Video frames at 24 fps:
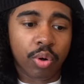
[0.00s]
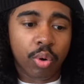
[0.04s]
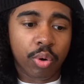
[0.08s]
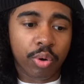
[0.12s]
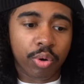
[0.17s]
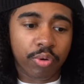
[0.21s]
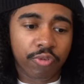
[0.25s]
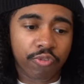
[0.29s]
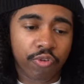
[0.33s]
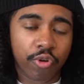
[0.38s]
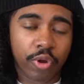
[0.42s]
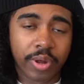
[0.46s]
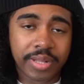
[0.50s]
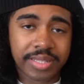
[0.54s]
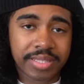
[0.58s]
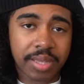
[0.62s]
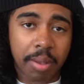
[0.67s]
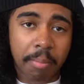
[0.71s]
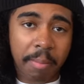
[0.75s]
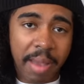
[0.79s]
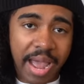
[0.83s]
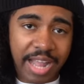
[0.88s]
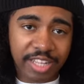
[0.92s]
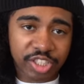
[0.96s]
order for it to
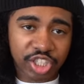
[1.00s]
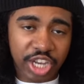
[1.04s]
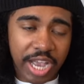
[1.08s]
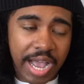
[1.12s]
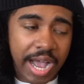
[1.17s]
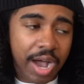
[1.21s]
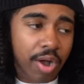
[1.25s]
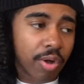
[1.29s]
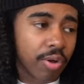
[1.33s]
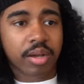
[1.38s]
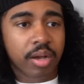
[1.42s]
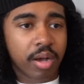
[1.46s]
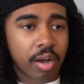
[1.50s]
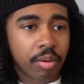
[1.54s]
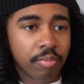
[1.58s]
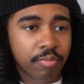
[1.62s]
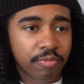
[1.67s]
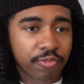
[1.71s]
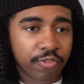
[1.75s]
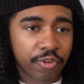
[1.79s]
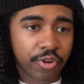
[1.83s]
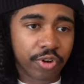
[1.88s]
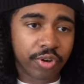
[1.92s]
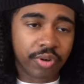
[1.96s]
match out.
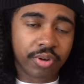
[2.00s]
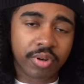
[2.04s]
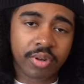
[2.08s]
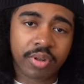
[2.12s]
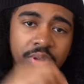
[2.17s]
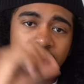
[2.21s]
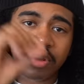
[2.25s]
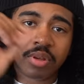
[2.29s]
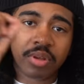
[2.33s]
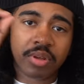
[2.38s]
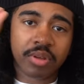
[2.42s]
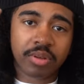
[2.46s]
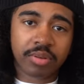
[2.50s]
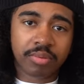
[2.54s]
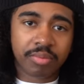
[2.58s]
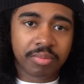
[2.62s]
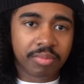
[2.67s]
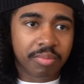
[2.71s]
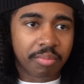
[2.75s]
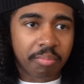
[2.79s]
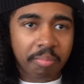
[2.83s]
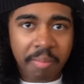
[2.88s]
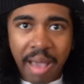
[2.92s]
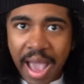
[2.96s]
Comfort,
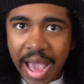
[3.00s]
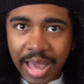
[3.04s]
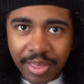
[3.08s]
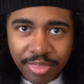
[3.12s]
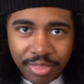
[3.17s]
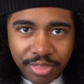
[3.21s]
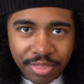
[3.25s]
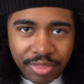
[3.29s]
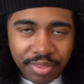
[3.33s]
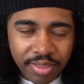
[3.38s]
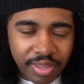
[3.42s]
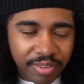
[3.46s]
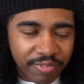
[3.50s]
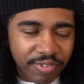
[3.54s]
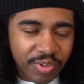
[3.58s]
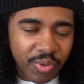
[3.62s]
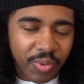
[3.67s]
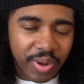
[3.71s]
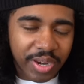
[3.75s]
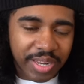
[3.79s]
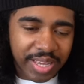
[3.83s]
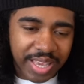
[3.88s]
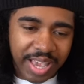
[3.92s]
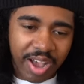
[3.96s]
math, if you
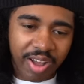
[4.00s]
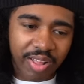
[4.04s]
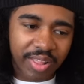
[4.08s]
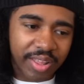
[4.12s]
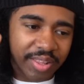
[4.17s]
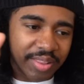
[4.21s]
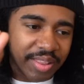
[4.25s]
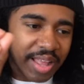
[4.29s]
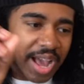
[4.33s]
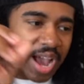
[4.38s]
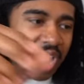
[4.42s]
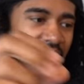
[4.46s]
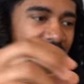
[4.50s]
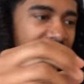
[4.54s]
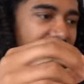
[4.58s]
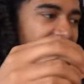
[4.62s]
want to call it that,